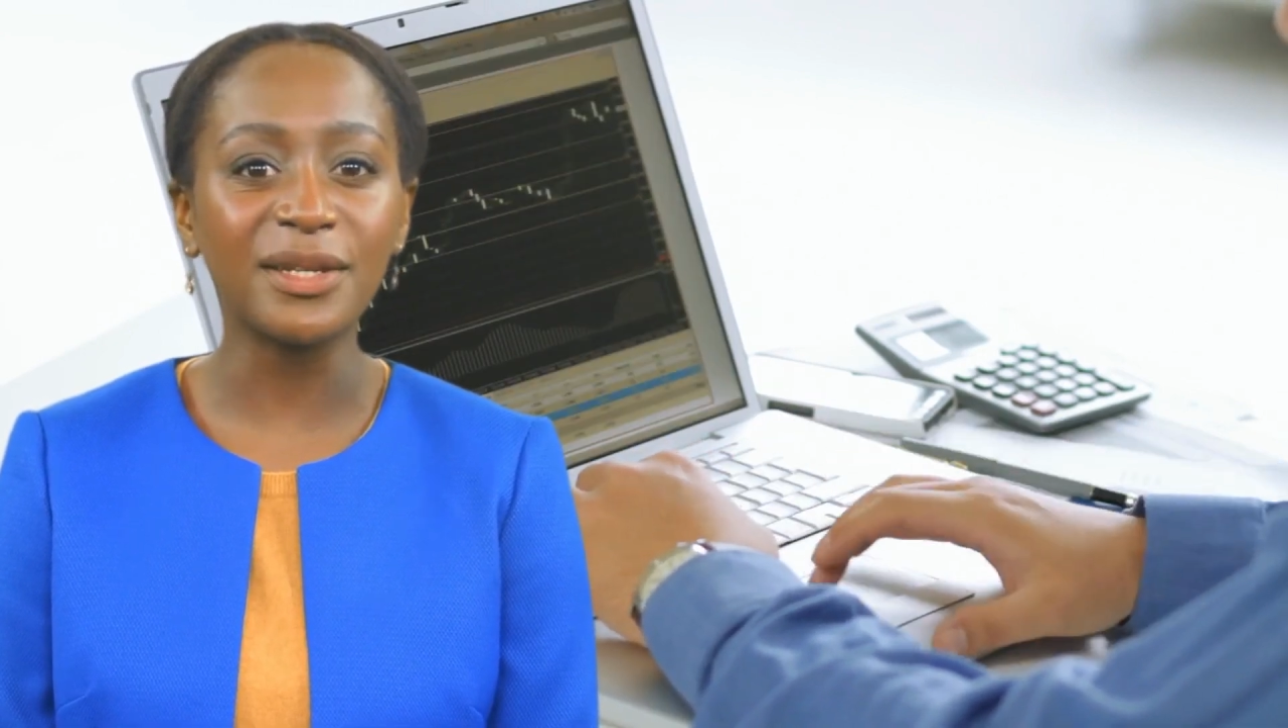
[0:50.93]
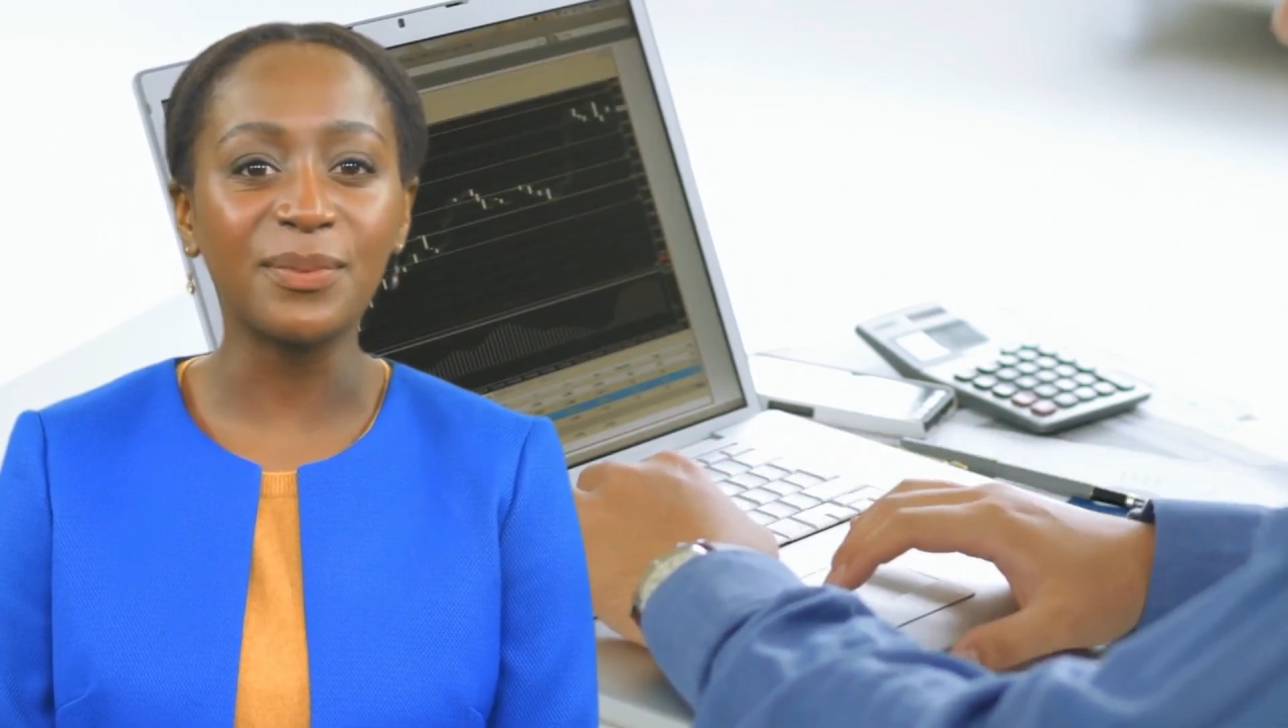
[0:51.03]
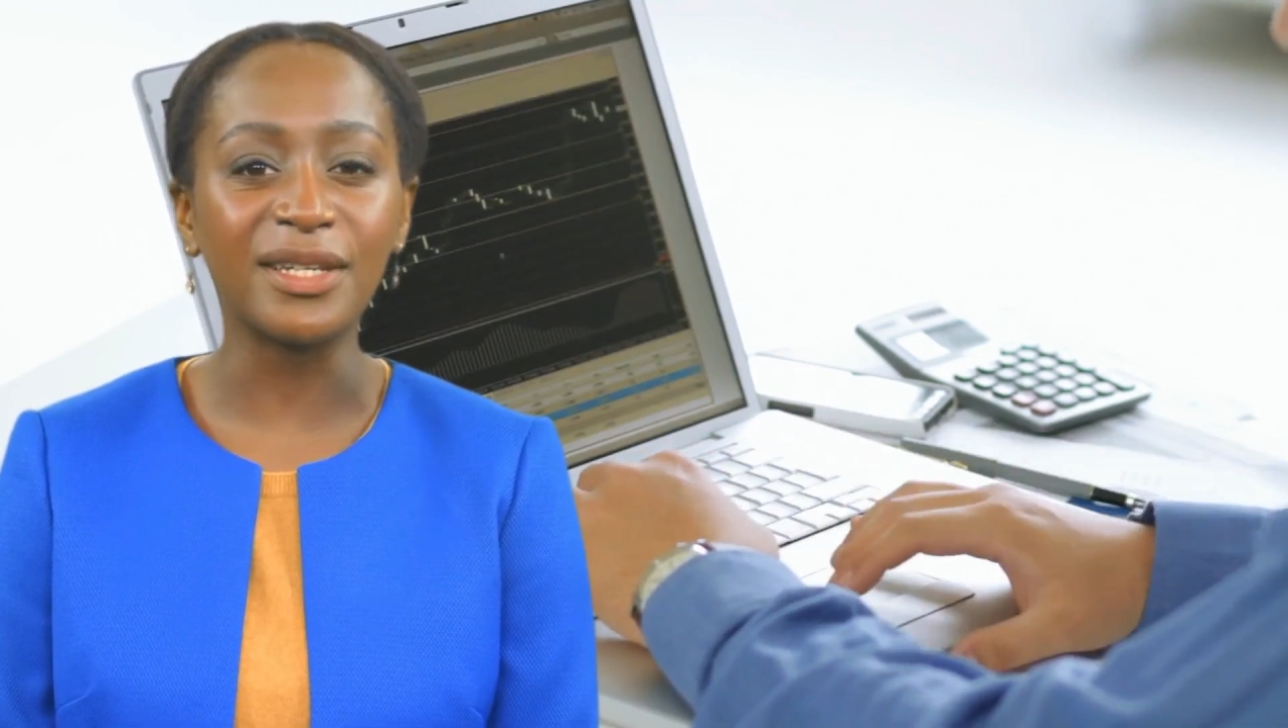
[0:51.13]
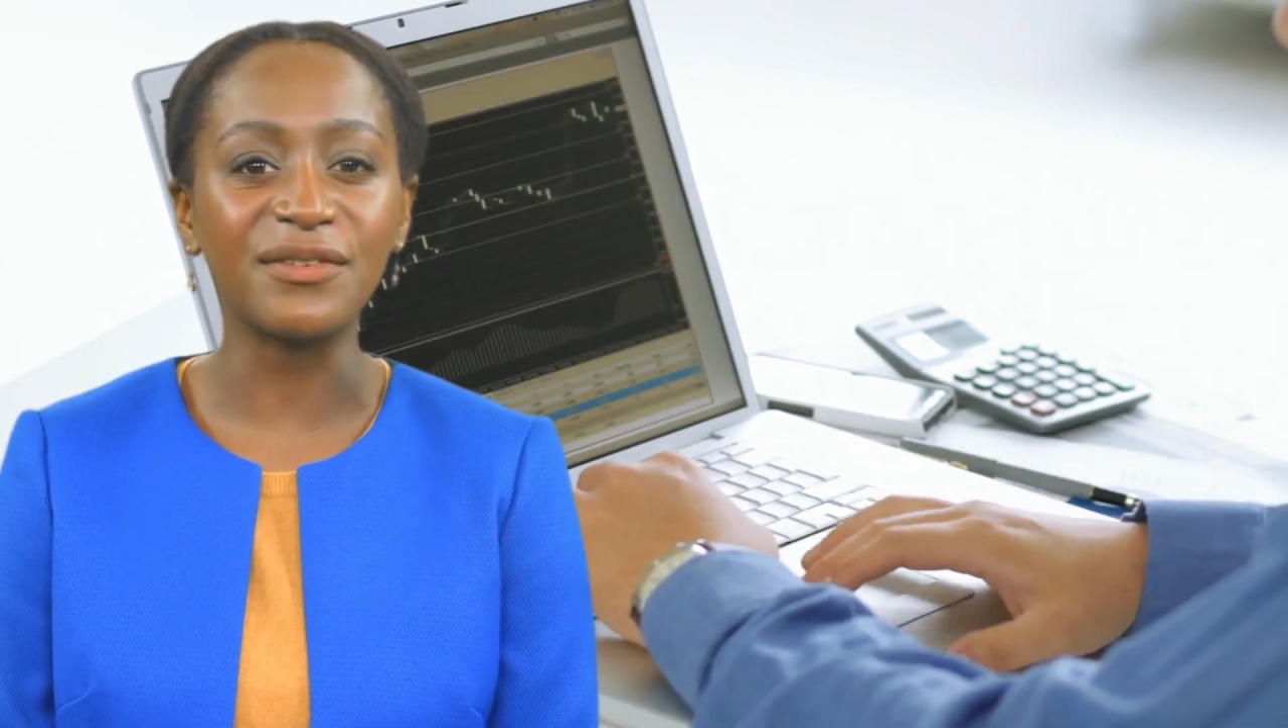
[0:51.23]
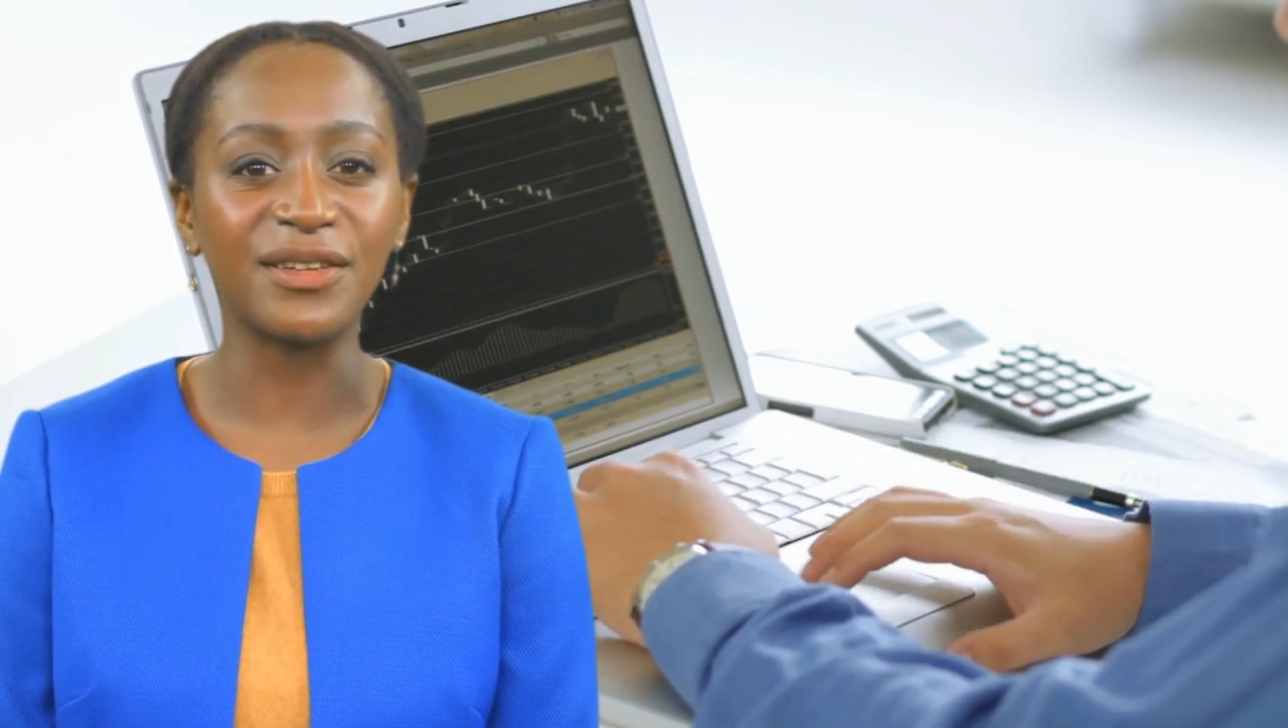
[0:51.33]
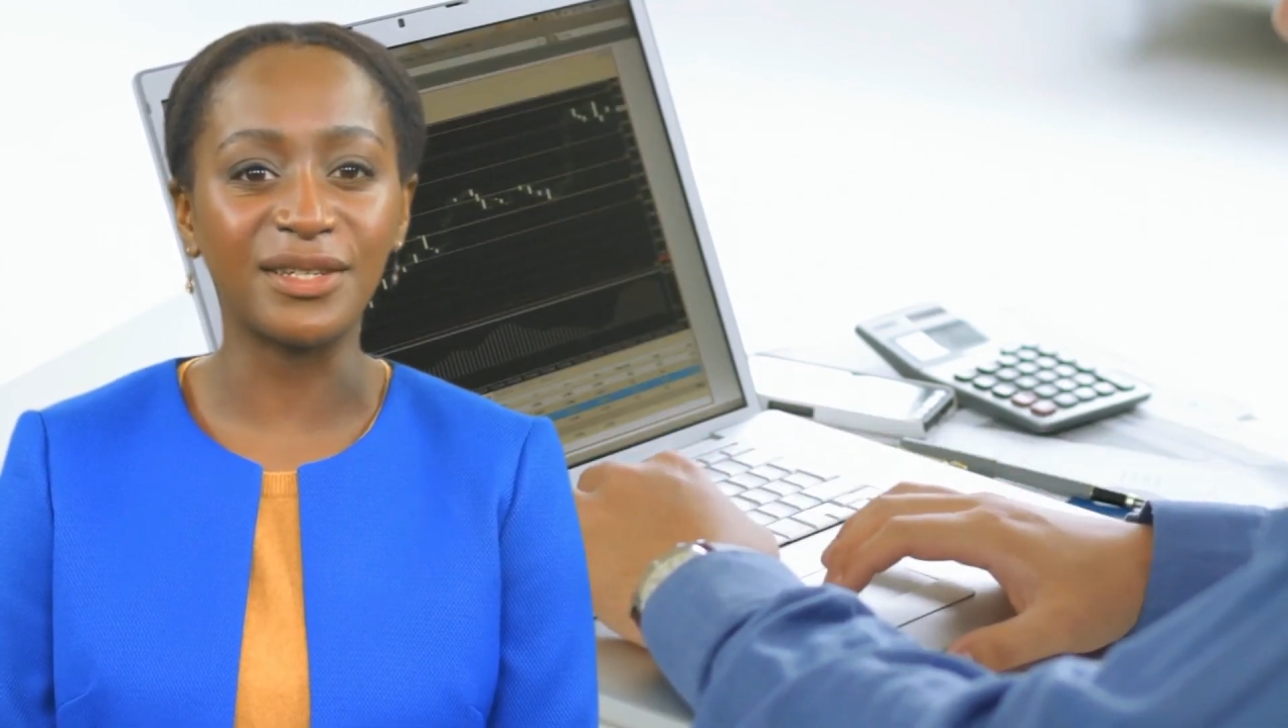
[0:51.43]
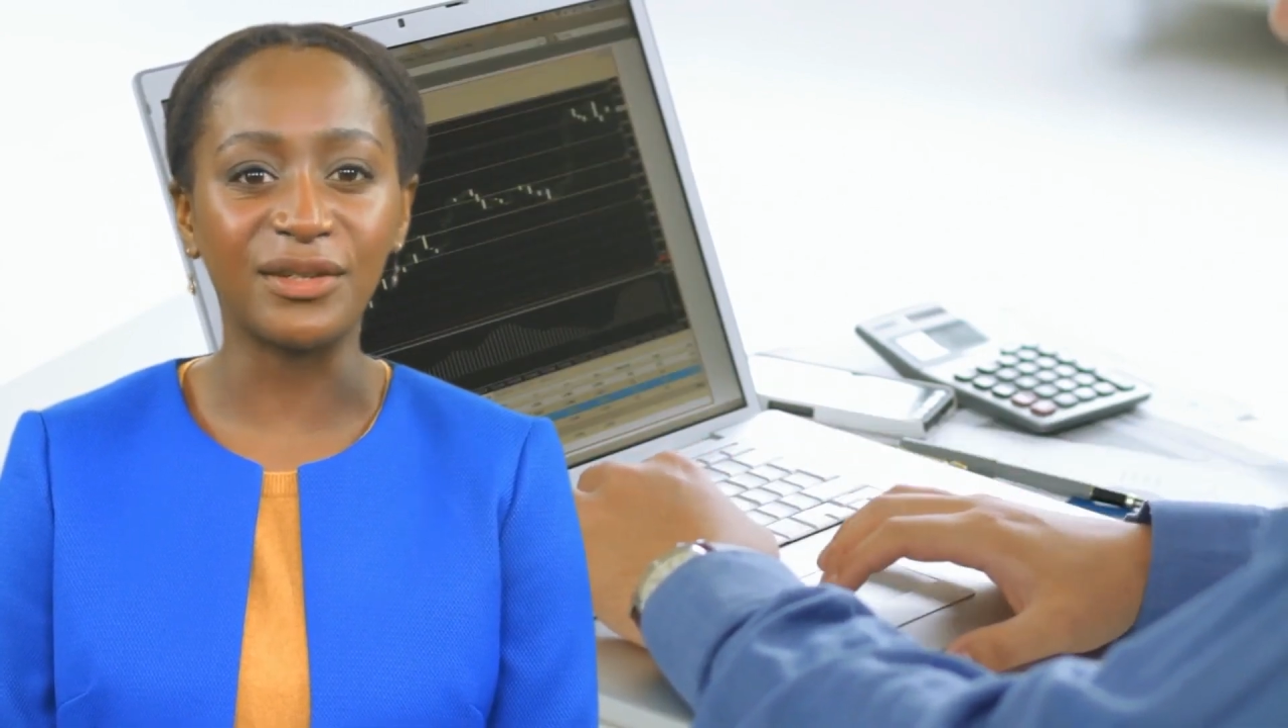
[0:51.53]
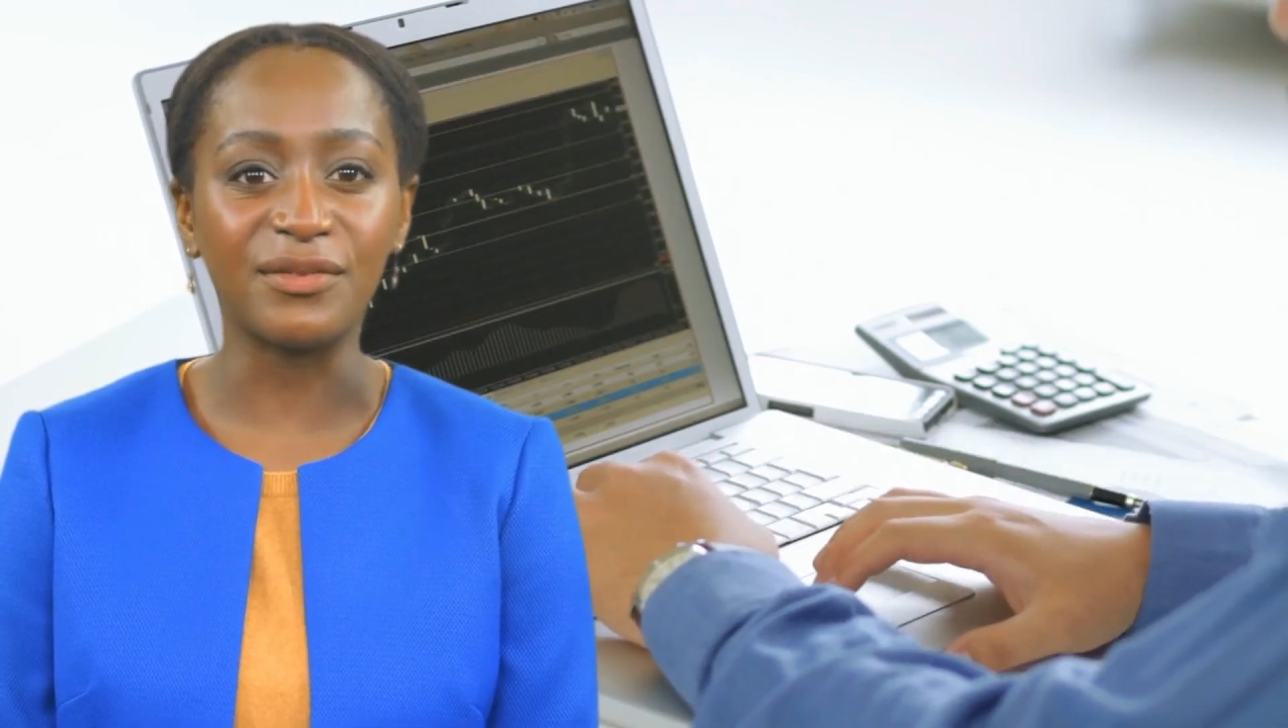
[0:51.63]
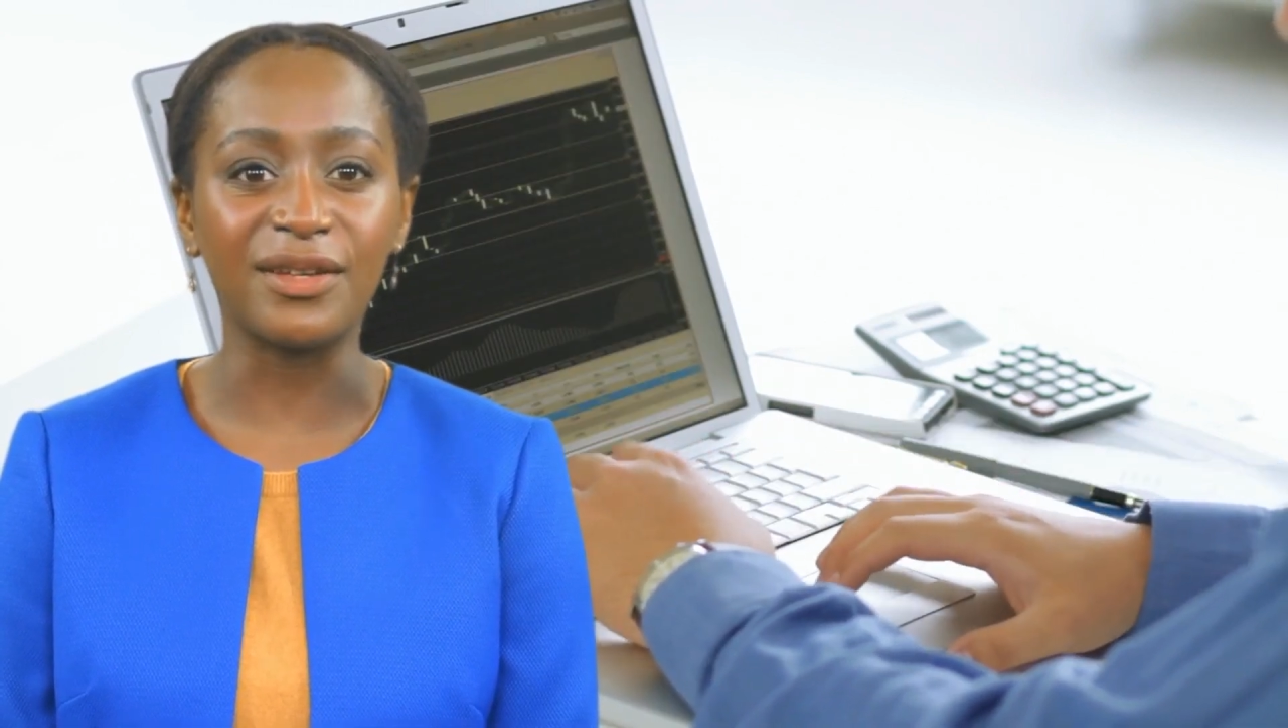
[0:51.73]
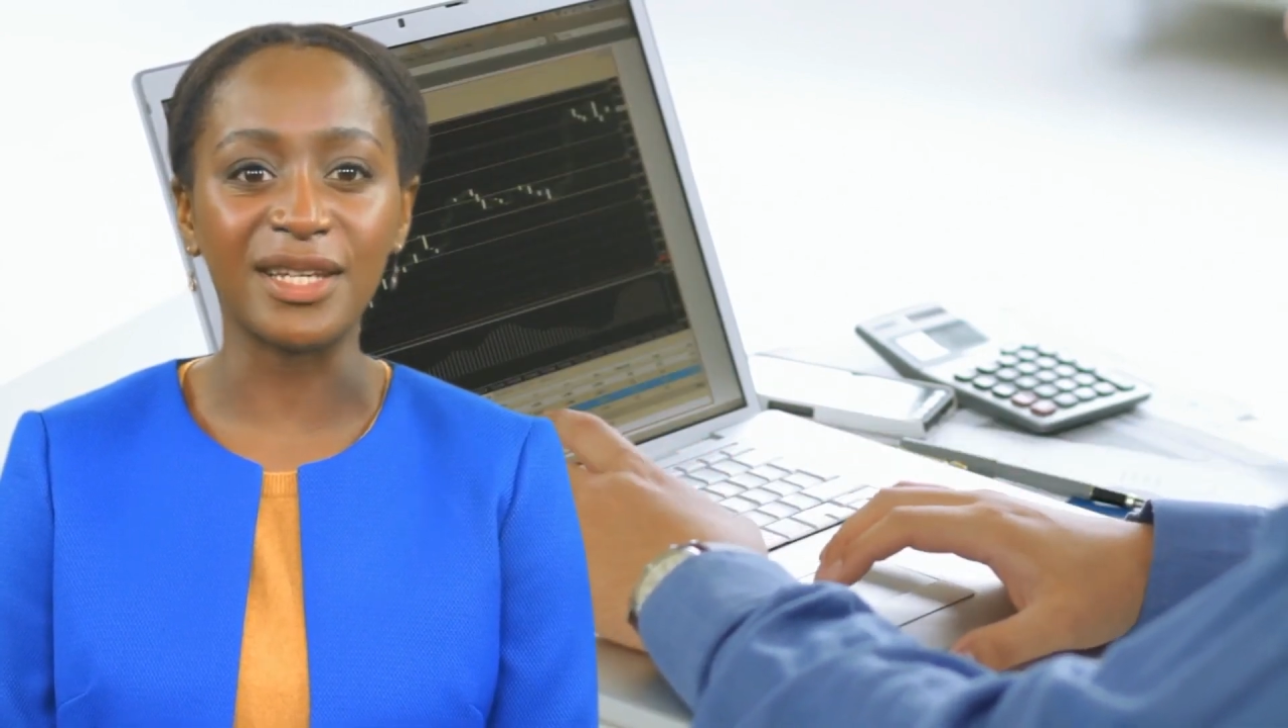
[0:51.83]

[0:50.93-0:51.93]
the benefits of